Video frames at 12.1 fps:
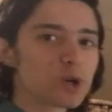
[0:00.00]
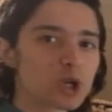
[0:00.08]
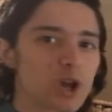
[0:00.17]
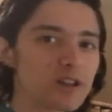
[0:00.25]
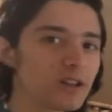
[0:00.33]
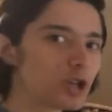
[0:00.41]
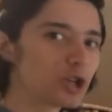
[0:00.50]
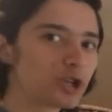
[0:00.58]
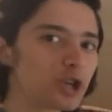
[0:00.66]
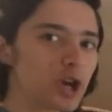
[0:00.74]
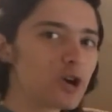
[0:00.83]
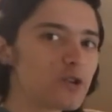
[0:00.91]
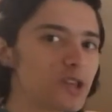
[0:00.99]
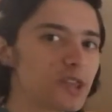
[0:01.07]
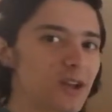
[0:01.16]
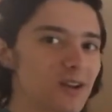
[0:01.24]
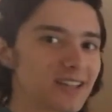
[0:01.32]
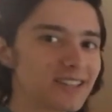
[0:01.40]
trying to show that
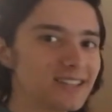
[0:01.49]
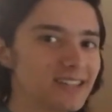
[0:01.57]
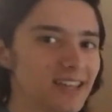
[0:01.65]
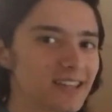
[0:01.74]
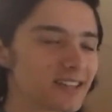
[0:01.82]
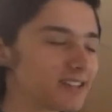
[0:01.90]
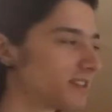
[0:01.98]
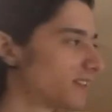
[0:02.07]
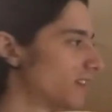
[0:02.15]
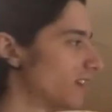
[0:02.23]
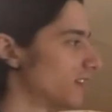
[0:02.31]
there exists